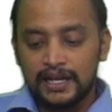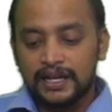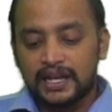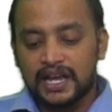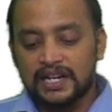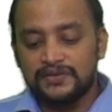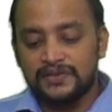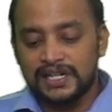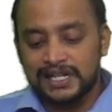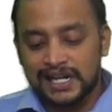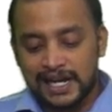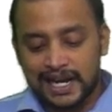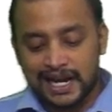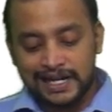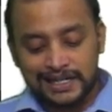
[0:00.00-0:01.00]
Can we
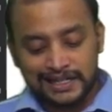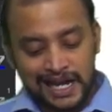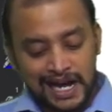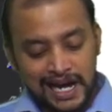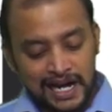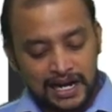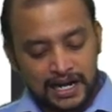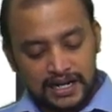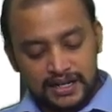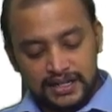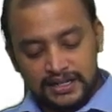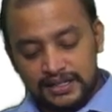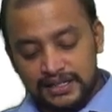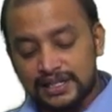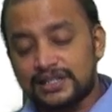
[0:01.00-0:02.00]
take entire
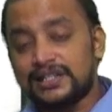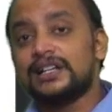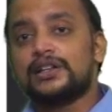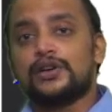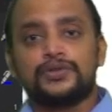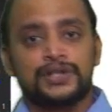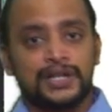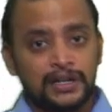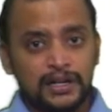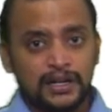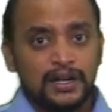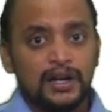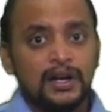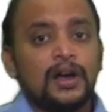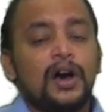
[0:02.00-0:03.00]
60,000
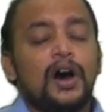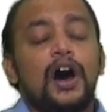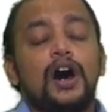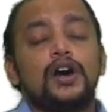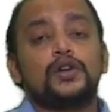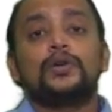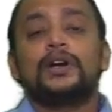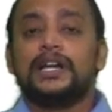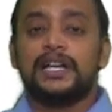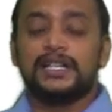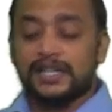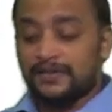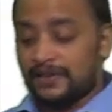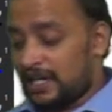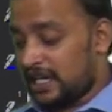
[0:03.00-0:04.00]
or only
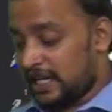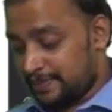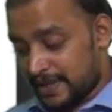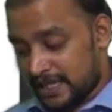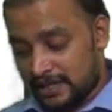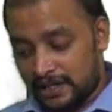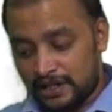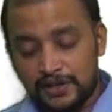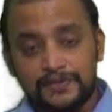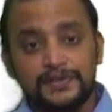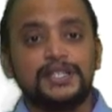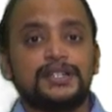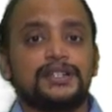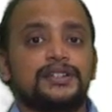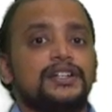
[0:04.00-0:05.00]
70% of the
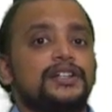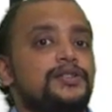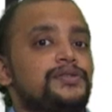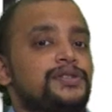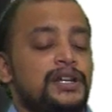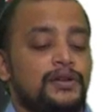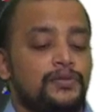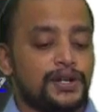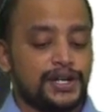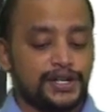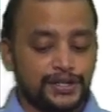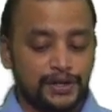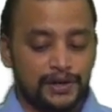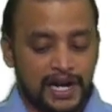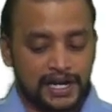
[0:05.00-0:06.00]
60,000? What is
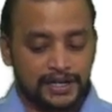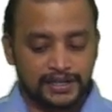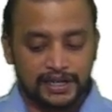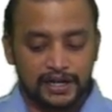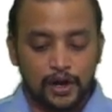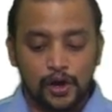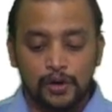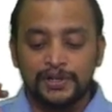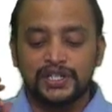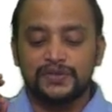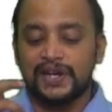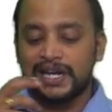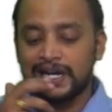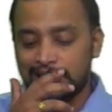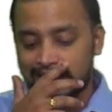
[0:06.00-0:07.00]
your answer? How much
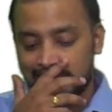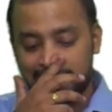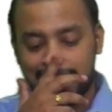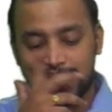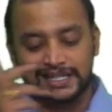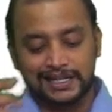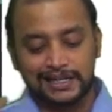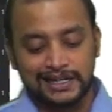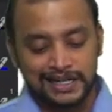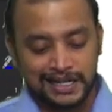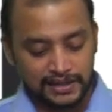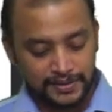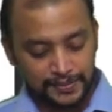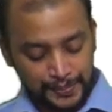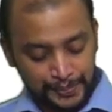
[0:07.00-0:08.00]
we can take as credit?